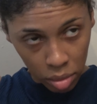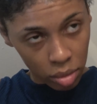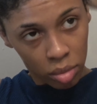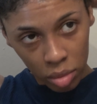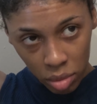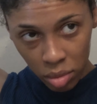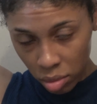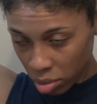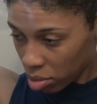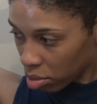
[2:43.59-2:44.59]
And I
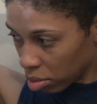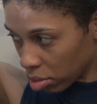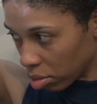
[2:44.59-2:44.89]
apply it to my